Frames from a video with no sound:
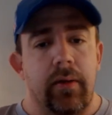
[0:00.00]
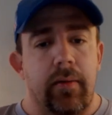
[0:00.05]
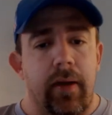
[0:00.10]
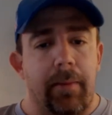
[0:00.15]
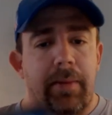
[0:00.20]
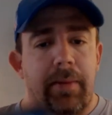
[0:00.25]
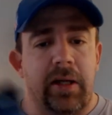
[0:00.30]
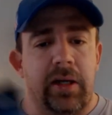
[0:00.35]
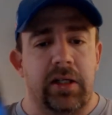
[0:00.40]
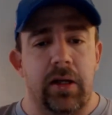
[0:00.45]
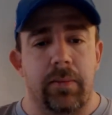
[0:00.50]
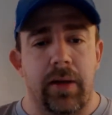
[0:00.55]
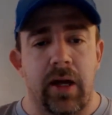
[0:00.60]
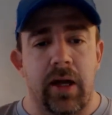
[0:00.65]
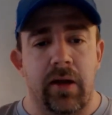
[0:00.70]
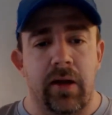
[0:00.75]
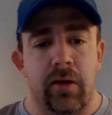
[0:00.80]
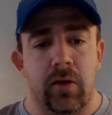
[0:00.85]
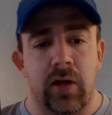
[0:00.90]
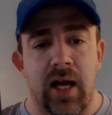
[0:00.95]
I picked up
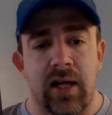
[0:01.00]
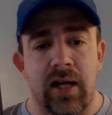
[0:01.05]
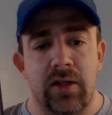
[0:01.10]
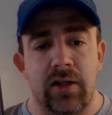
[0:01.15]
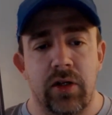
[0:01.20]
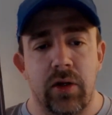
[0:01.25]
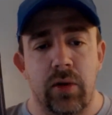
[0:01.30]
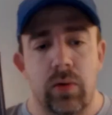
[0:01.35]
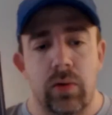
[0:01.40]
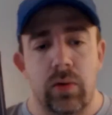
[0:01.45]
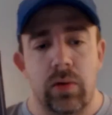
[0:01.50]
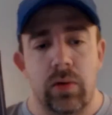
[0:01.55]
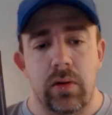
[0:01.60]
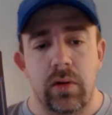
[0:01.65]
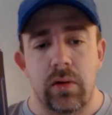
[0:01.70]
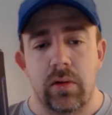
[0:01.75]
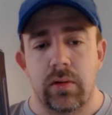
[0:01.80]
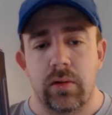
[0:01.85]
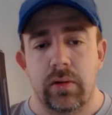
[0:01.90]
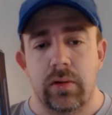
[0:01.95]
El Gato
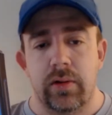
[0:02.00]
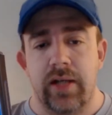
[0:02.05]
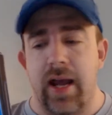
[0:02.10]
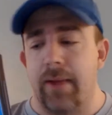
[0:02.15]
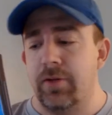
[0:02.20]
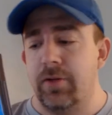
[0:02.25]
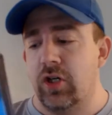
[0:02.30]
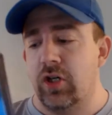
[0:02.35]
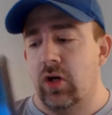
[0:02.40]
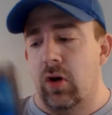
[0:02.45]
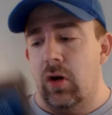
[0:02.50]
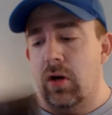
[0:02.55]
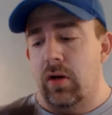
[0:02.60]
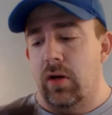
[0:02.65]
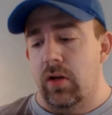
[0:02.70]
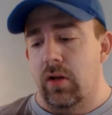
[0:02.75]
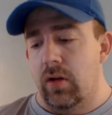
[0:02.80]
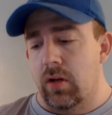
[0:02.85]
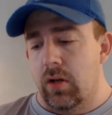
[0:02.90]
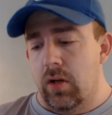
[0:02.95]
capture
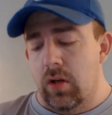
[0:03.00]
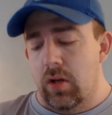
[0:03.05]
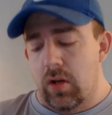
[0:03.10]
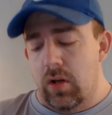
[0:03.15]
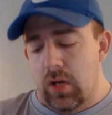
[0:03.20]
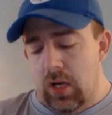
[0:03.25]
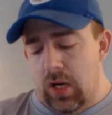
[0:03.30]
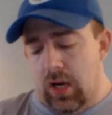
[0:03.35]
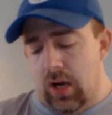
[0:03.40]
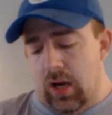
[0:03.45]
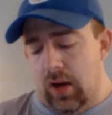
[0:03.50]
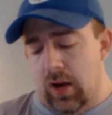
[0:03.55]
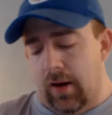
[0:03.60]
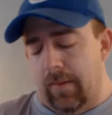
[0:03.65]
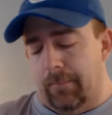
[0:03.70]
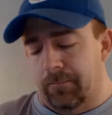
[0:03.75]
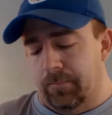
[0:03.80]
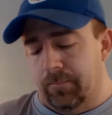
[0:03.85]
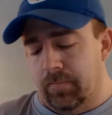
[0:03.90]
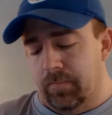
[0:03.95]
card.
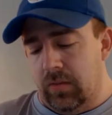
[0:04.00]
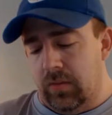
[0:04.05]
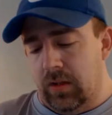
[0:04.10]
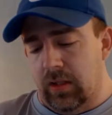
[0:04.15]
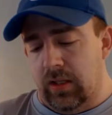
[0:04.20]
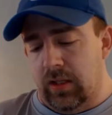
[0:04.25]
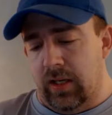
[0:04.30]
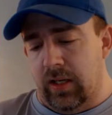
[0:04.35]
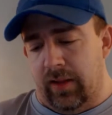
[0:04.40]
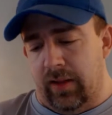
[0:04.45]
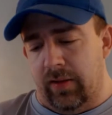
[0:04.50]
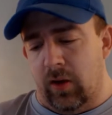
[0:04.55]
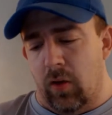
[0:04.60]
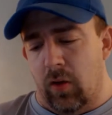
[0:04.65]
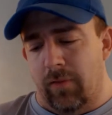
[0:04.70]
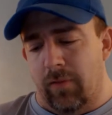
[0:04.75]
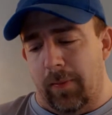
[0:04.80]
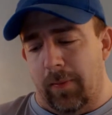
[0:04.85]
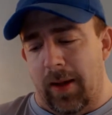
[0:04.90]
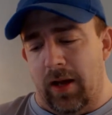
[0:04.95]
Yeah, they go
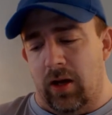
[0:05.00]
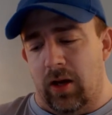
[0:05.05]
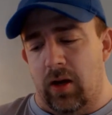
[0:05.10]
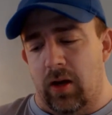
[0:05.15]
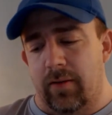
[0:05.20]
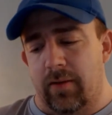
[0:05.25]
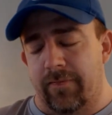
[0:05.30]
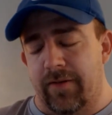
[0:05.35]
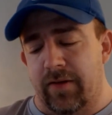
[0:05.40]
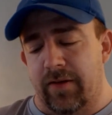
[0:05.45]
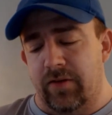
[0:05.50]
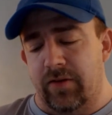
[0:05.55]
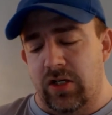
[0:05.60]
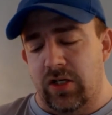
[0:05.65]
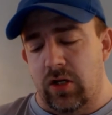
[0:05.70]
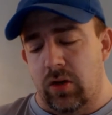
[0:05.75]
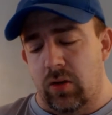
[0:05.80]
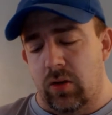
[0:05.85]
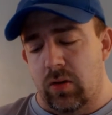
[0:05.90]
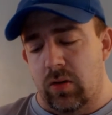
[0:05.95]
for about $150
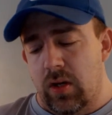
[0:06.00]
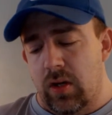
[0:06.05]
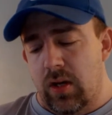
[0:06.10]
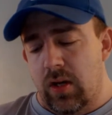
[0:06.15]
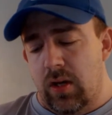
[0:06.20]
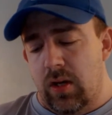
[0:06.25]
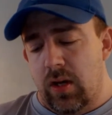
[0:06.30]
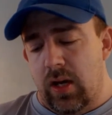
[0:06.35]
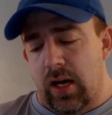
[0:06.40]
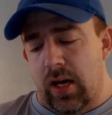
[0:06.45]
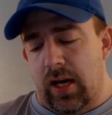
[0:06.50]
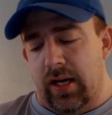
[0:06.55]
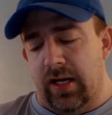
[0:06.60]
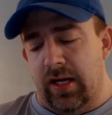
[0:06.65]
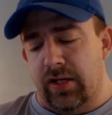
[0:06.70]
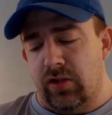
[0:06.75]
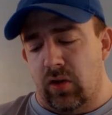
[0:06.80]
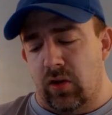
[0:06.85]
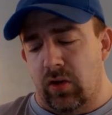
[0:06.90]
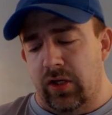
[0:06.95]
new, and
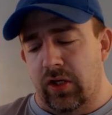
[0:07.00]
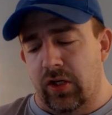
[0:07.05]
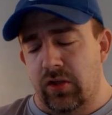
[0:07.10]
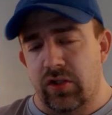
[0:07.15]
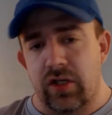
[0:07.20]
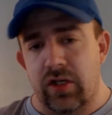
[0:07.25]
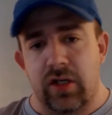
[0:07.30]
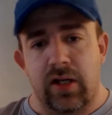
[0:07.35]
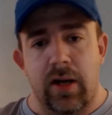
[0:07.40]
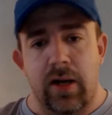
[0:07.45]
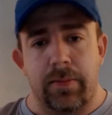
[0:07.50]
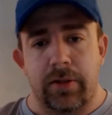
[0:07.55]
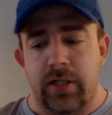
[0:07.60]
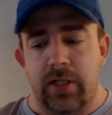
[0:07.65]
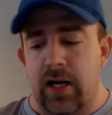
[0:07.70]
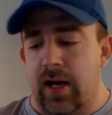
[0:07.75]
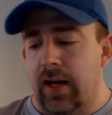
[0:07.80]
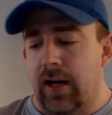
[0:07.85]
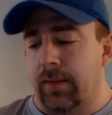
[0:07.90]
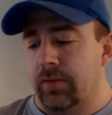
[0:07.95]
he's only used it a couple
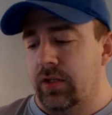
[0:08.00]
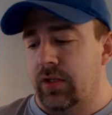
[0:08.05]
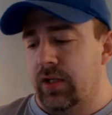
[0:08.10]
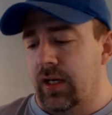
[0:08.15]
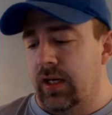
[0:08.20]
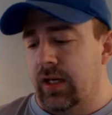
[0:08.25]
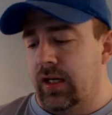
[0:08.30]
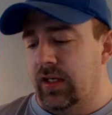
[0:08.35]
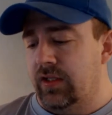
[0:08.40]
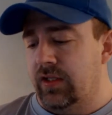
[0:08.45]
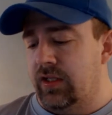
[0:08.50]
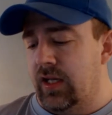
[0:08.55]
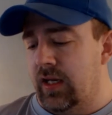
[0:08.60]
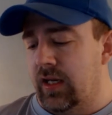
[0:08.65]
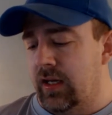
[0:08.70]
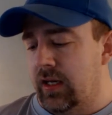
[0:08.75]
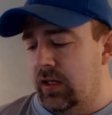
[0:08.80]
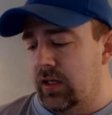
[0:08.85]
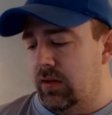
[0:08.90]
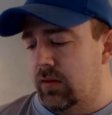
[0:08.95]
times, and he
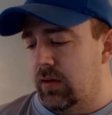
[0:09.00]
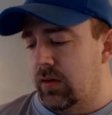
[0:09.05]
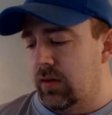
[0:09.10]
said that